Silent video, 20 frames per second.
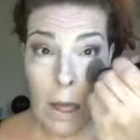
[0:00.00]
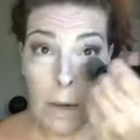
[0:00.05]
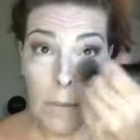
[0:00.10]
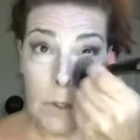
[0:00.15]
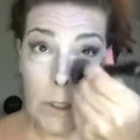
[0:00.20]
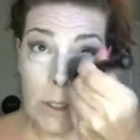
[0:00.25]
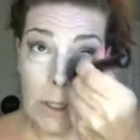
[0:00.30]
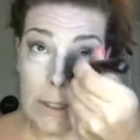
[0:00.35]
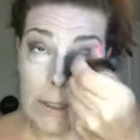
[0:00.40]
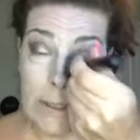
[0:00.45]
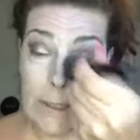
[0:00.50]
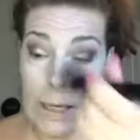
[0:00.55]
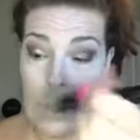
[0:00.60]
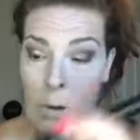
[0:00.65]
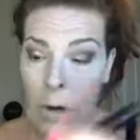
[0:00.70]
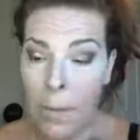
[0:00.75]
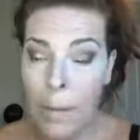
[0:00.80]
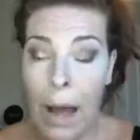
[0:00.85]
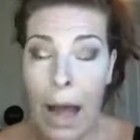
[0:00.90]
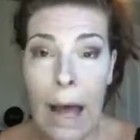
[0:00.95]
I'm just going to set
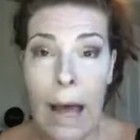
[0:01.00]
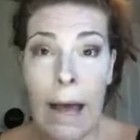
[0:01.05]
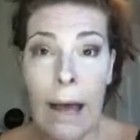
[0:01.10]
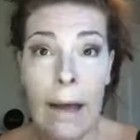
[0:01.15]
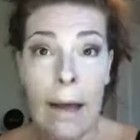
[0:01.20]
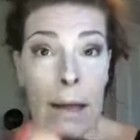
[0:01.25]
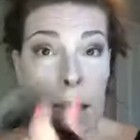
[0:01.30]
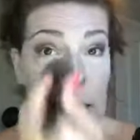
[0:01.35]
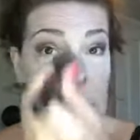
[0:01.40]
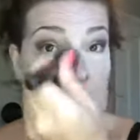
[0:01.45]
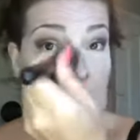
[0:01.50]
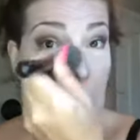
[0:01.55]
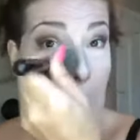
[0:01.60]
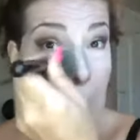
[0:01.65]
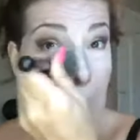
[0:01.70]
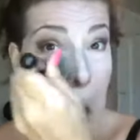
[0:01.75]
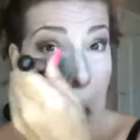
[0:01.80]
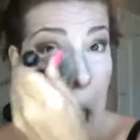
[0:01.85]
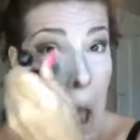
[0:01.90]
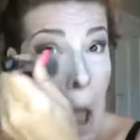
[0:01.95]
around my eyes.
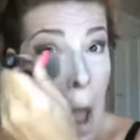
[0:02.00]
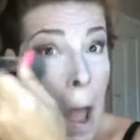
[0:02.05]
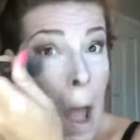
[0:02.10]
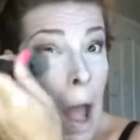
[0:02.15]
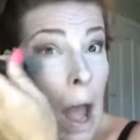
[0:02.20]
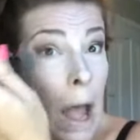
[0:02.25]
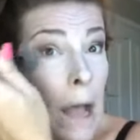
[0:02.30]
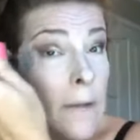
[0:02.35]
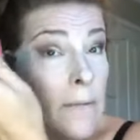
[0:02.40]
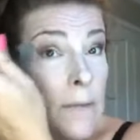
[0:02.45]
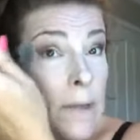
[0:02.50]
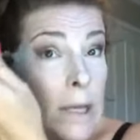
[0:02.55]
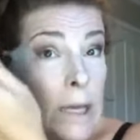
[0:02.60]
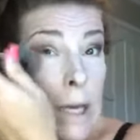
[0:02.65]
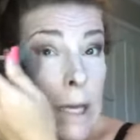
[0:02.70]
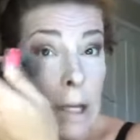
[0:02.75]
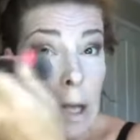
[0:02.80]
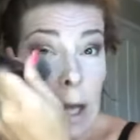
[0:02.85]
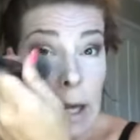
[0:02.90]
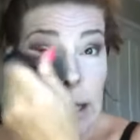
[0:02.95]
And
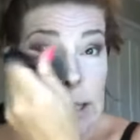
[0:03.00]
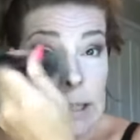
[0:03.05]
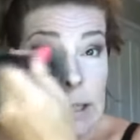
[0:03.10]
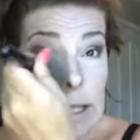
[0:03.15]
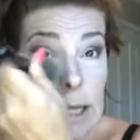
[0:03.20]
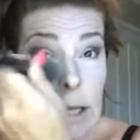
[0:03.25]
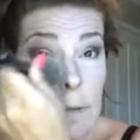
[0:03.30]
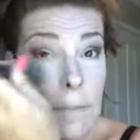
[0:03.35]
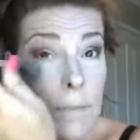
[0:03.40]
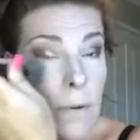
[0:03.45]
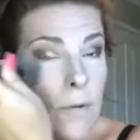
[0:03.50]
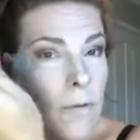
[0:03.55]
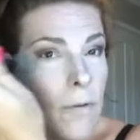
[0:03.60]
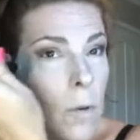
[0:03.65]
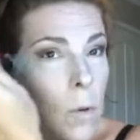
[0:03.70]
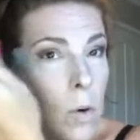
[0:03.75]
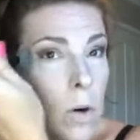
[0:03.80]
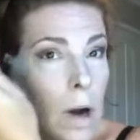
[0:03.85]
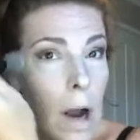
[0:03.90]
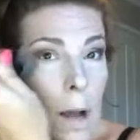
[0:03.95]
then, like I said
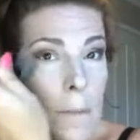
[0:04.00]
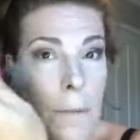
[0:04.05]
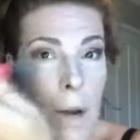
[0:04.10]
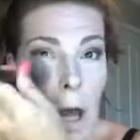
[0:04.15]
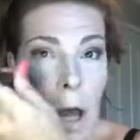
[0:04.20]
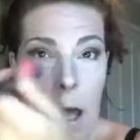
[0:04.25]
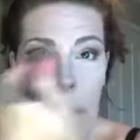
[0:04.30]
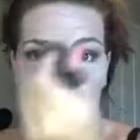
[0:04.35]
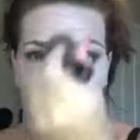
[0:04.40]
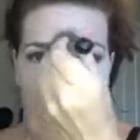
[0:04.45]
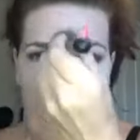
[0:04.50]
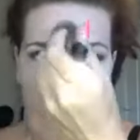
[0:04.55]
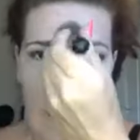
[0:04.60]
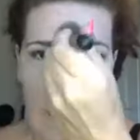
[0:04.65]
before, I'm not,